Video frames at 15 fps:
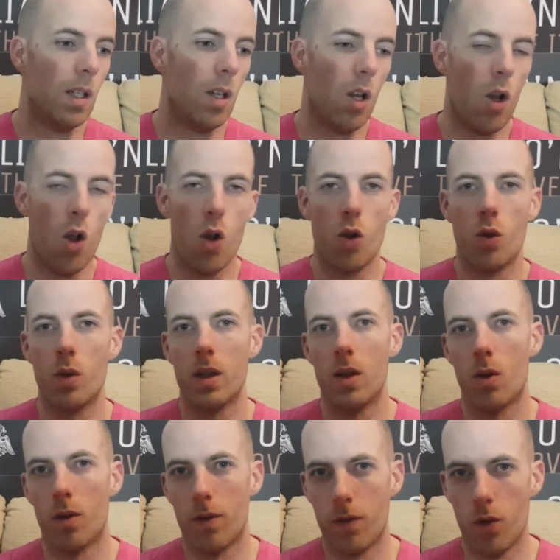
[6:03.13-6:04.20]
hungry
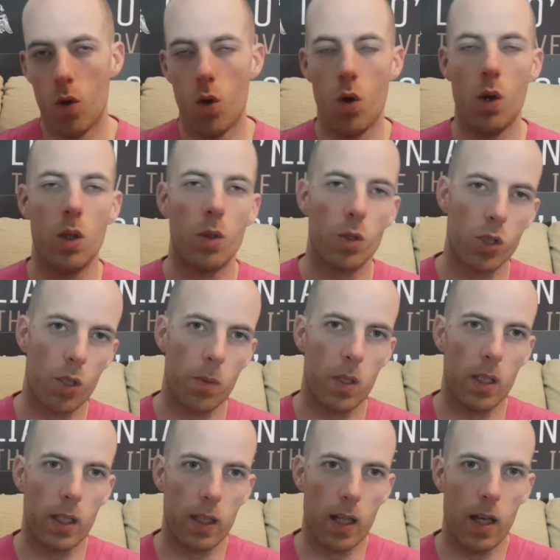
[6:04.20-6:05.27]
or fall or something
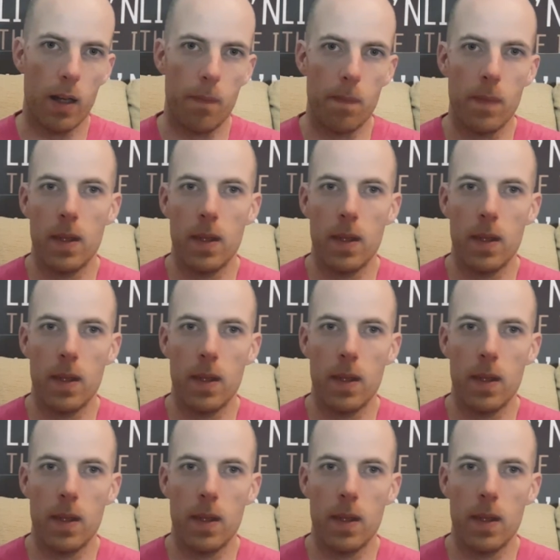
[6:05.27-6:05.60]
like that?